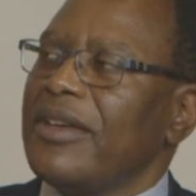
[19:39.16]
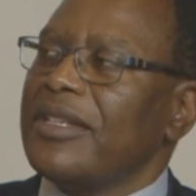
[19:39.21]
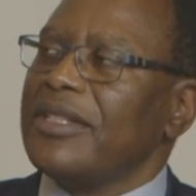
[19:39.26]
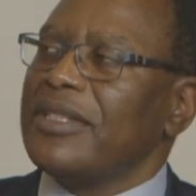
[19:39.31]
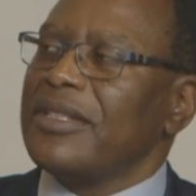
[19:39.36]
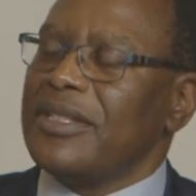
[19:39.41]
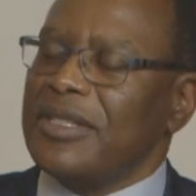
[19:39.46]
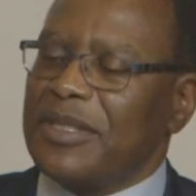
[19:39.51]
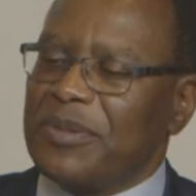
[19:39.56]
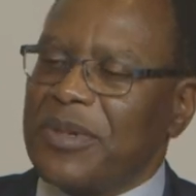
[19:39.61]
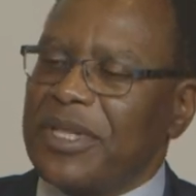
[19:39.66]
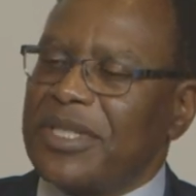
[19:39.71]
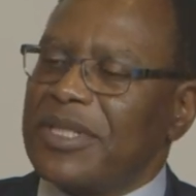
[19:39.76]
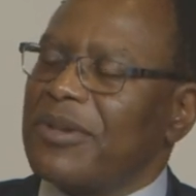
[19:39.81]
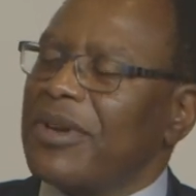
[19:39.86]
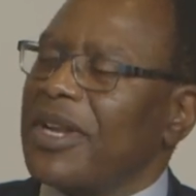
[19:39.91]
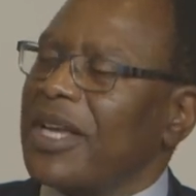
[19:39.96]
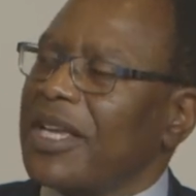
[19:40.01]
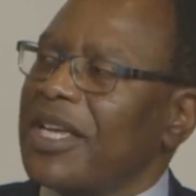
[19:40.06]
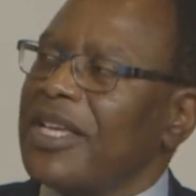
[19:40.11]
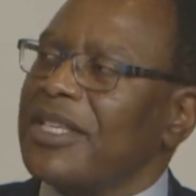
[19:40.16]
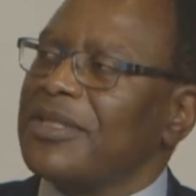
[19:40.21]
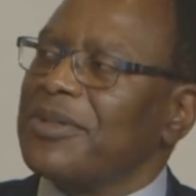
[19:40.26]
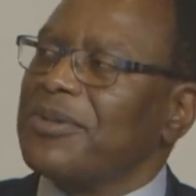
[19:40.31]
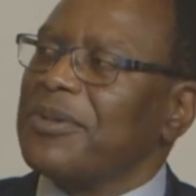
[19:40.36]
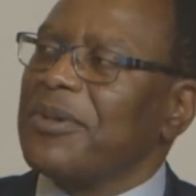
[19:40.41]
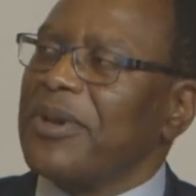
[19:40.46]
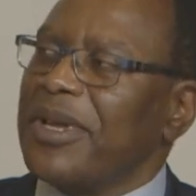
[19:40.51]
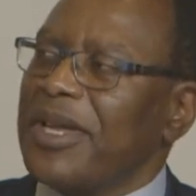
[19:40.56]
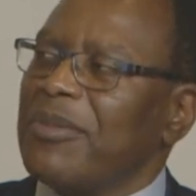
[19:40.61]
And in this particular case,
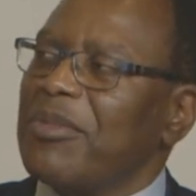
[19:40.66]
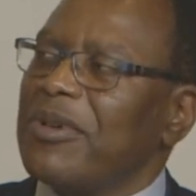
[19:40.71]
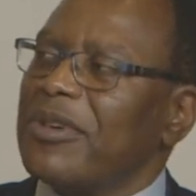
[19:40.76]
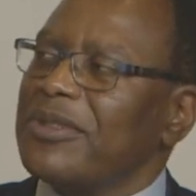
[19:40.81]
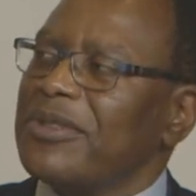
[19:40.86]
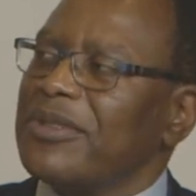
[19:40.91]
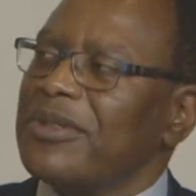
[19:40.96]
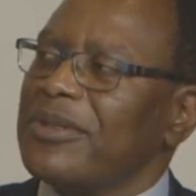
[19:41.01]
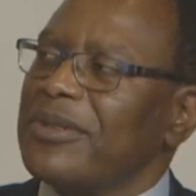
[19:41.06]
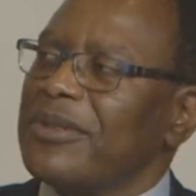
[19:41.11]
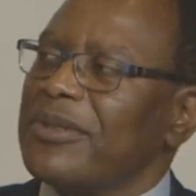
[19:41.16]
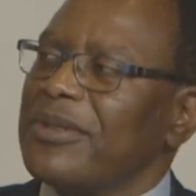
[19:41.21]
we were able to